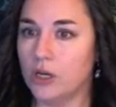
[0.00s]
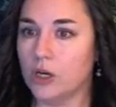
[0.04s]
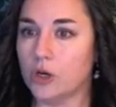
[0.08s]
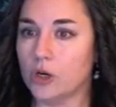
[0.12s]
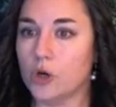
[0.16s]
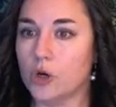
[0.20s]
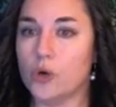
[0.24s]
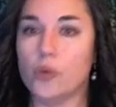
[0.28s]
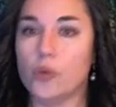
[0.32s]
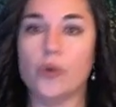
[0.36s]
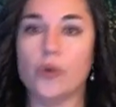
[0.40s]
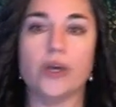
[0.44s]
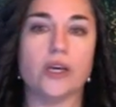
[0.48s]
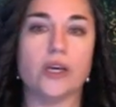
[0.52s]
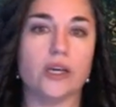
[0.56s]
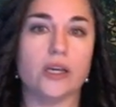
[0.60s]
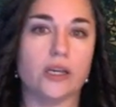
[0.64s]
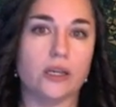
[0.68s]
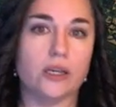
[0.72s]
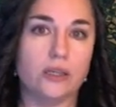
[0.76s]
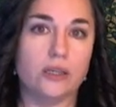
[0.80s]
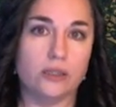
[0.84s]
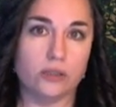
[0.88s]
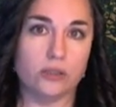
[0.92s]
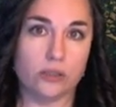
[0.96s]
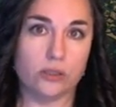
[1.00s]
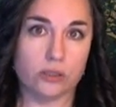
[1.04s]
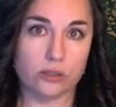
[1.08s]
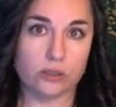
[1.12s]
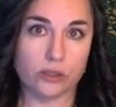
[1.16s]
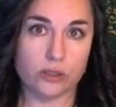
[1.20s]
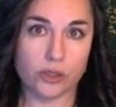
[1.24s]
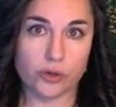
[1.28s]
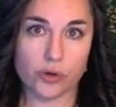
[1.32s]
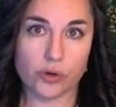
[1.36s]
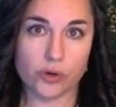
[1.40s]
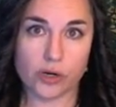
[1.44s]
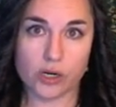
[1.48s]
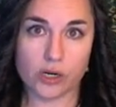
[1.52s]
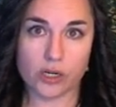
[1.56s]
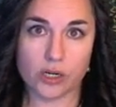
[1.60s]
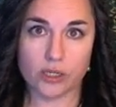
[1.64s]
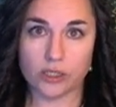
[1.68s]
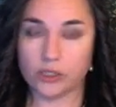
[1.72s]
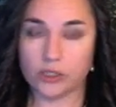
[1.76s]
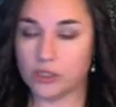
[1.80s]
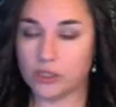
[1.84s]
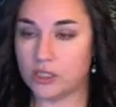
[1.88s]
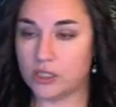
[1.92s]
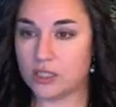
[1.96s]
quick to
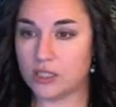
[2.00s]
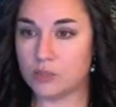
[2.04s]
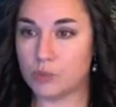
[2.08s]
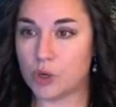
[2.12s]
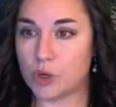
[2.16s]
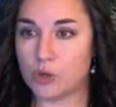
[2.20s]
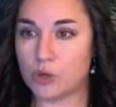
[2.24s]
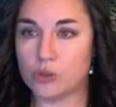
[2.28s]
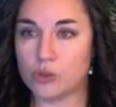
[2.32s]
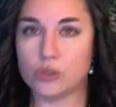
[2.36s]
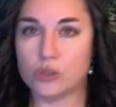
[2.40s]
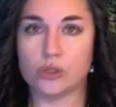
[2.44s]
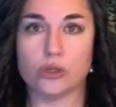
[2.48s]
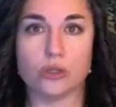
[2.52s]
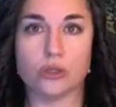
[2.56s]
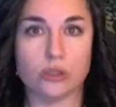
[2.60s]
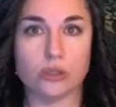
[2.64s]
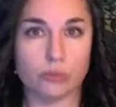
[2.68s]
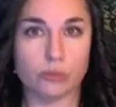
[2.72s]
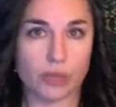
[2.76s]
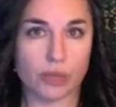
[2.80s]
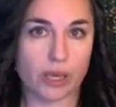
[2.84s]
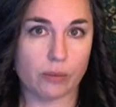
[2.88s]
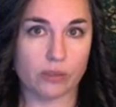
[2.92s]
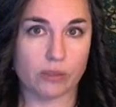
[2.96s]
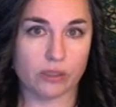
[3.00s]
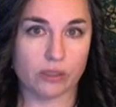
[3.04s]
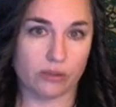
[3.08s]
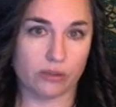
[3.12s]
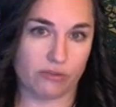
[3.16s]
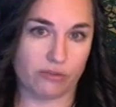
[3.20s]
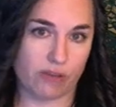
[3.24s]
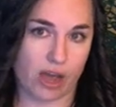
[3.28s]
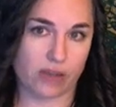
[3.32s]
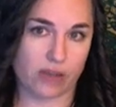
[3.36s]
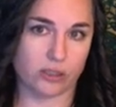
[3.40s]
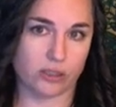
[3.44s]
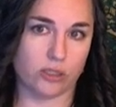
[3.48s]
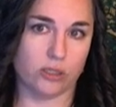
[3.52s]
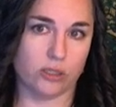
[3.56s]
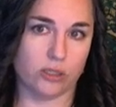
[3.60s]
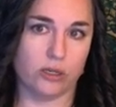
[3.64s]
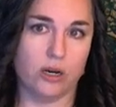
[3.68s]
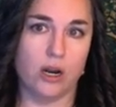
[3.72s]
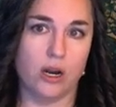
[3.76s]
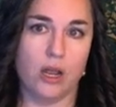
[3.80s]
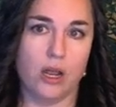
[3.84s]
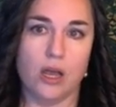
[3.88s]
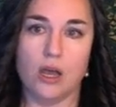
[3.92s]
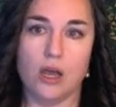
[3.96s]
your disposal to be able to factor.
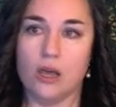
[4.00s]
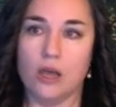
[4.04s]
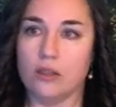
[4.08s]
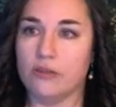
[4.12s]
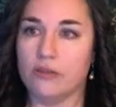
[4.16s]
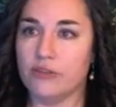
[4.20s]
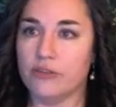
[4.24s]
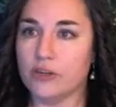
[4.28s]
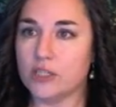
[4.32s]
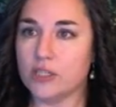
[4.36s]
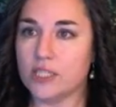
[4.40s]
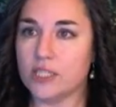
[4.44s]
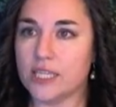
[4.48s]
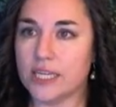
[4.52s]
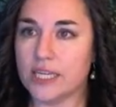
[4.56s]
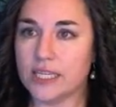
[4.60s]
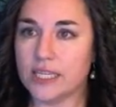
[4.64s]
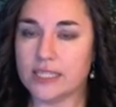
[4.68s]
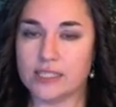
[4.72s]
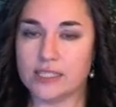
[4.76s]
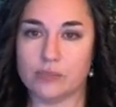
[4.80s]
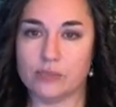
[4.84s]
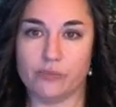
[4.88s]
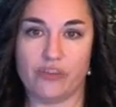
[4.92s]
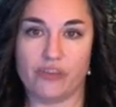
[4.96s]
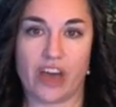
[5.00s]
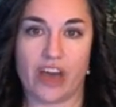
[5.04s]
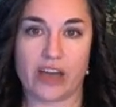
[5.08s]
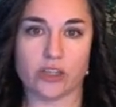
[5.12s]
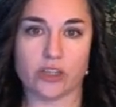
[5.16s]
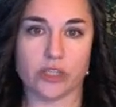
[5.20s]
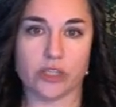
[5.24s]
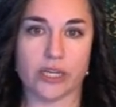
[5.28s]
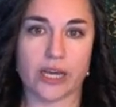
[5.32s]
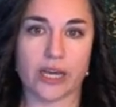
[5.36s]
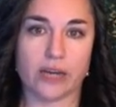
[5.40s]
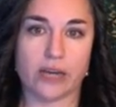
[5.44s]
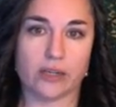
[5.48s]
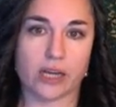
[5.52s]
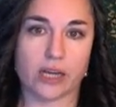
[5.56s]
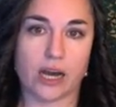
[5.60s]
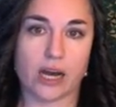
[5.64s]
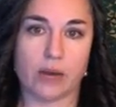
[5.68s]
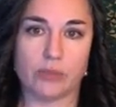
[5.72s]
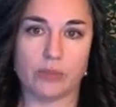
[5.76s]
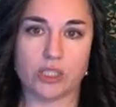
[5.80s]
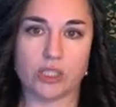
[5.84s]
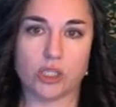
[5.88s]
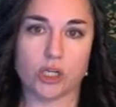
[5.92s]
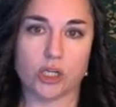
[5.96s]
The first thing is factoring out a
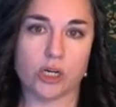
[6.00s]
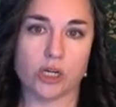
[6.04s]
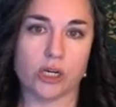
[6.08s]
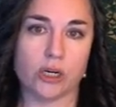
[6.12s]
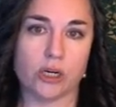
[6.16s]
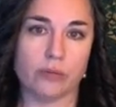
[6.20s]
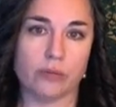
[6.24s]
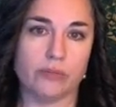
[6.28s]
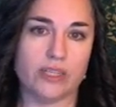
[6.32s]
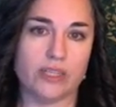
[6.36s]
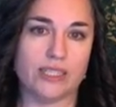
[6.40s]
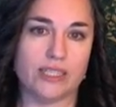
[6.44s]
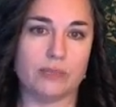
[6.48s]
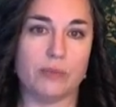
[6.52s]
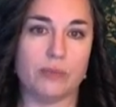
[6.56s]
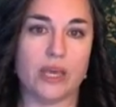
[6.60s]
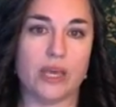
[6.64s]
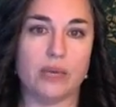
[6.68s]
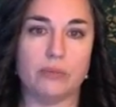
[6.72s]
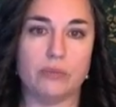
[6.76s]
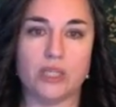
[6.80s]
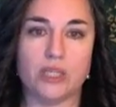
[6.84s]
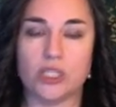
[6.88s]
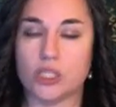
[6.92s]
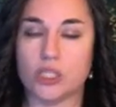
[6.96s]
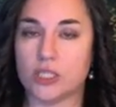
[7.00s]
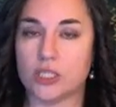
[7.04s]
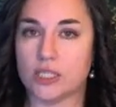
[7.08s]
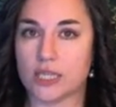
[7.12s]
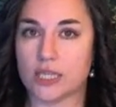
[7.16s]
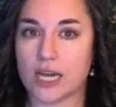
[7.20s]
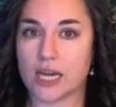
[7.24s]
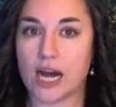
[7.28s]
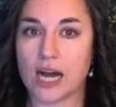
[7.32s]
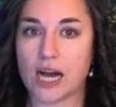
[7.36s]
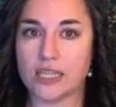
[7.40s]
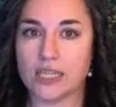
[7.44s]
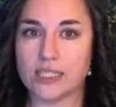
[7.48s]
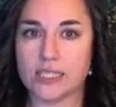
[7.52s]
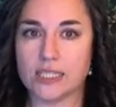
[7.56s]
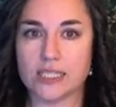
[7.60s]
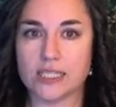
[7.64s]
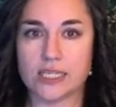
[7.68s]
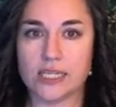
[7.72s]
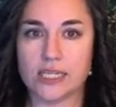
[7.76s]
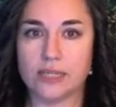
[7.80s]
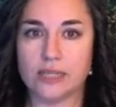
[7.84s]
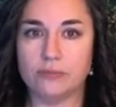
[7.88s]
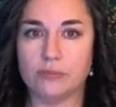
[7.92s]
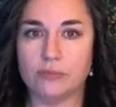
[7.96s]
common term. This may be just a
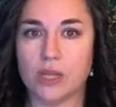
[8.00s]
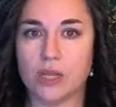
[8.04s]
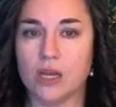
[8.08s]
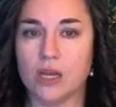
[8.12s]
constant,